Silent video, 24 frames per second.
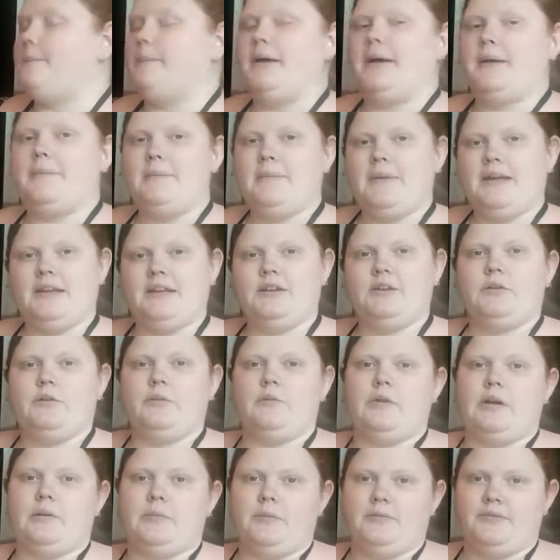PubMed,
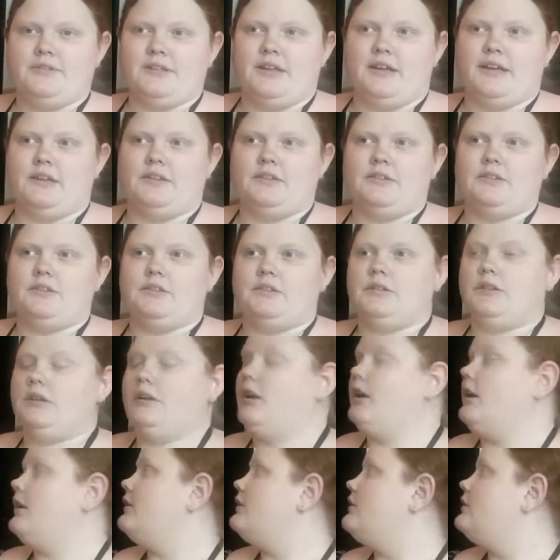Web of Science,
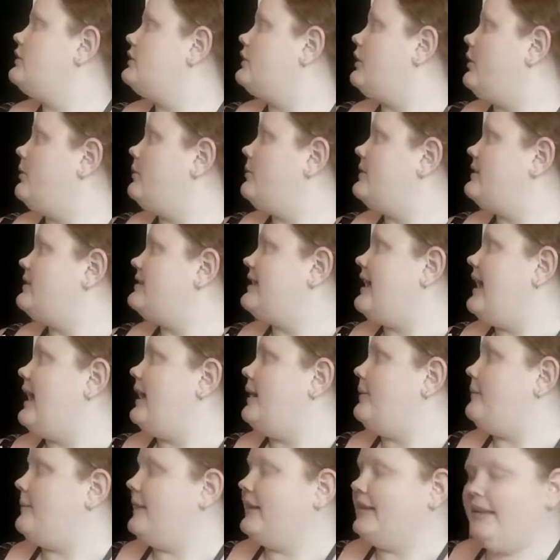Scopus
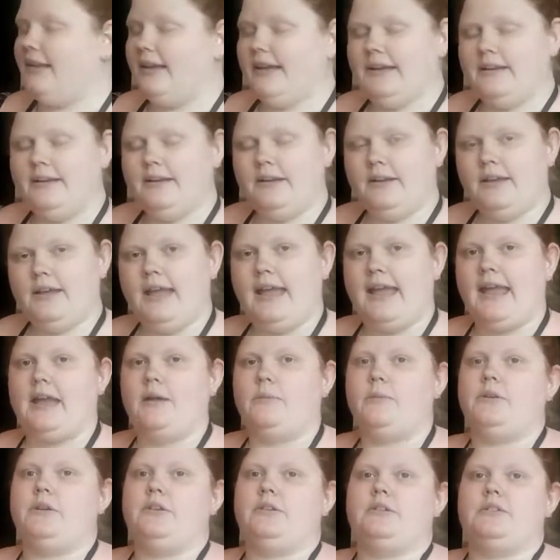and Medline,
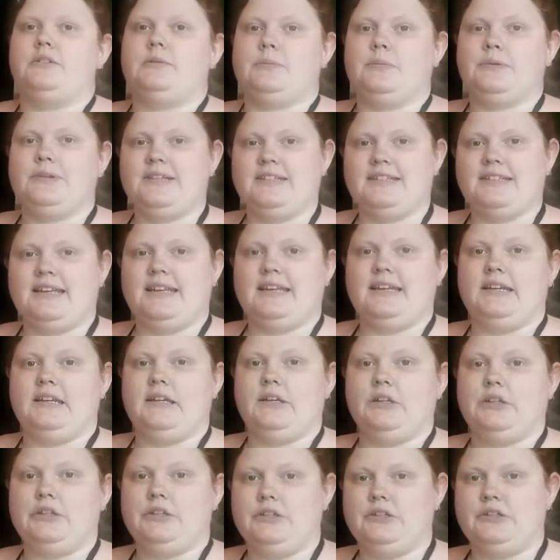and we used preset
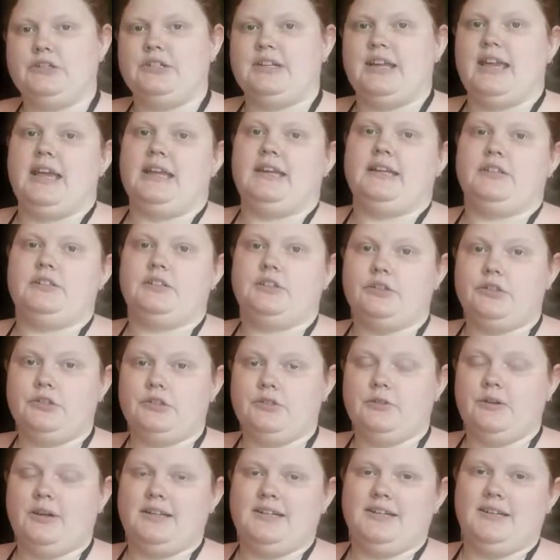inclusion and
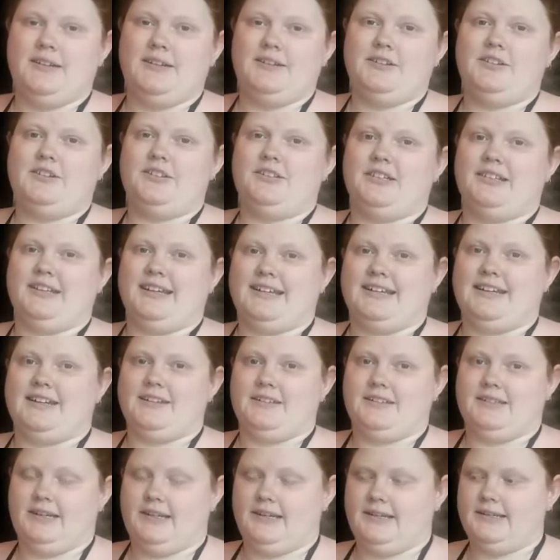exclusion criteria to select our
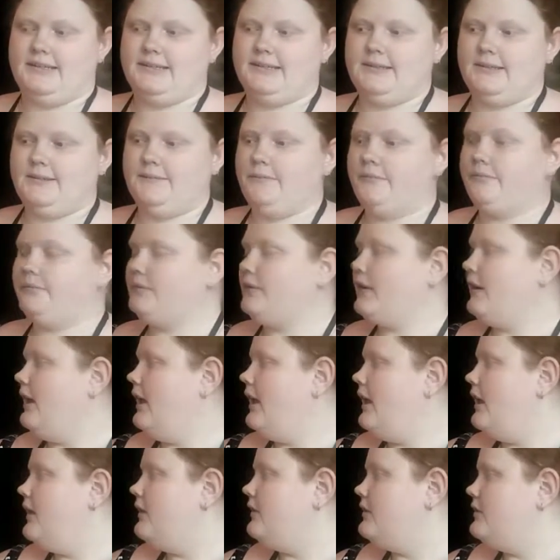studies.
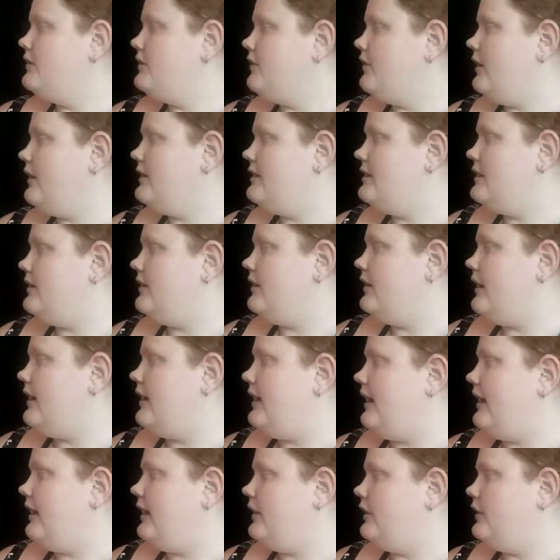This
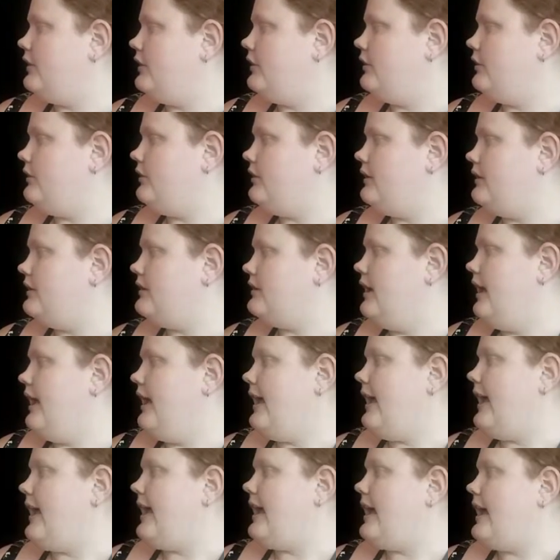criteria included
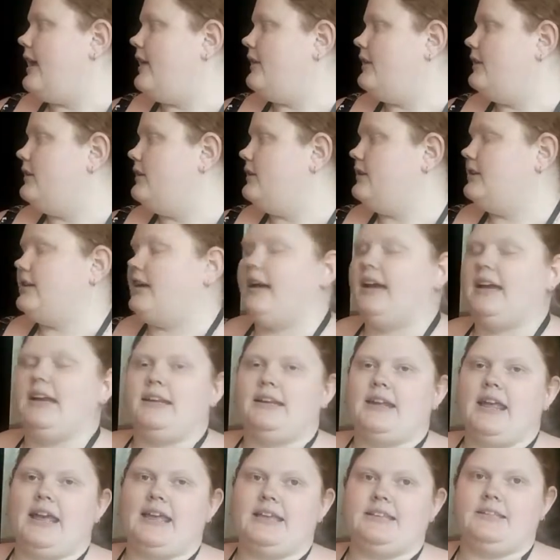that the
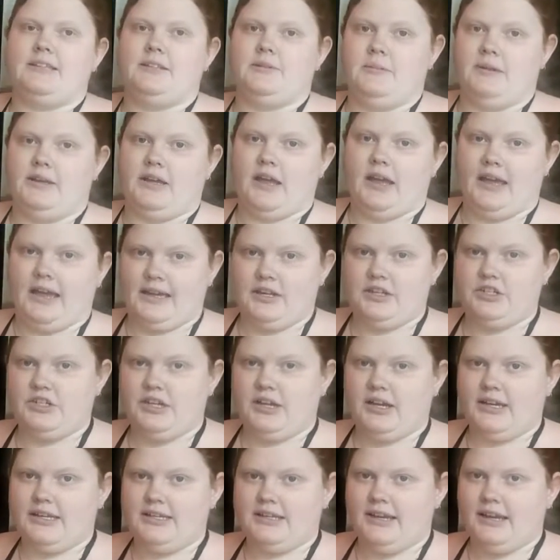diet has to be a high
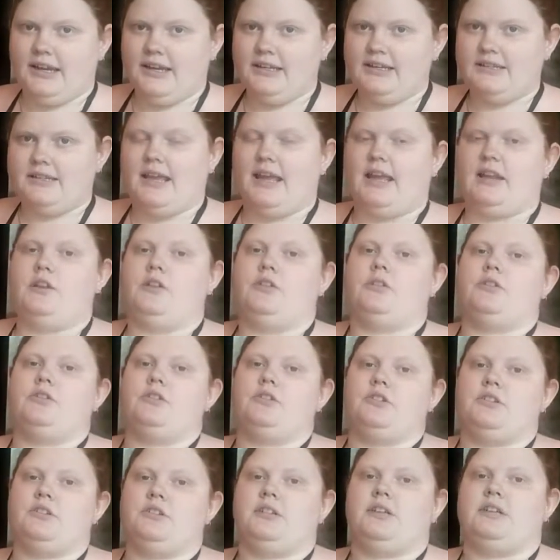GI diet and not
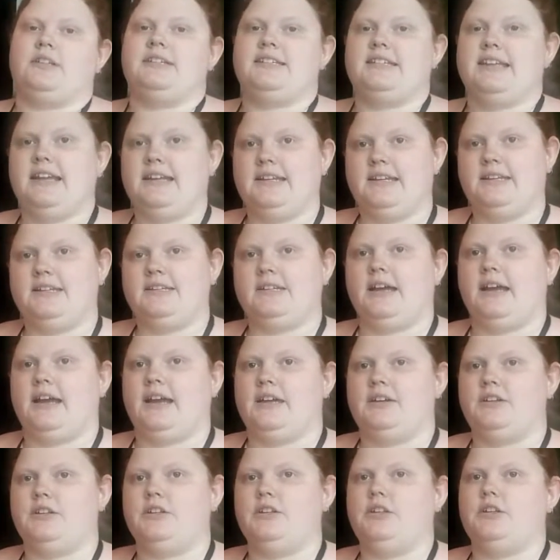just a standard
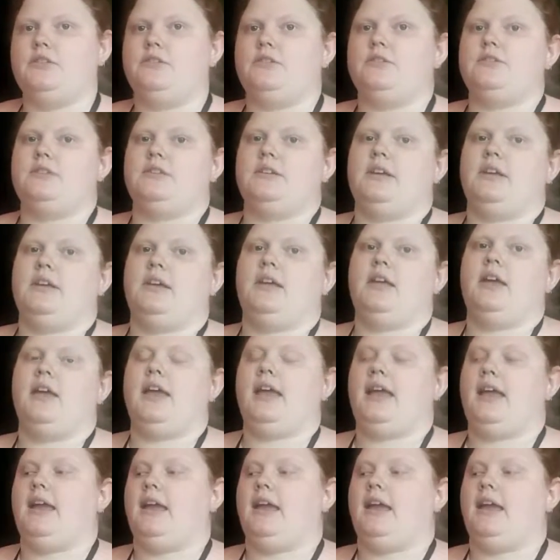diet using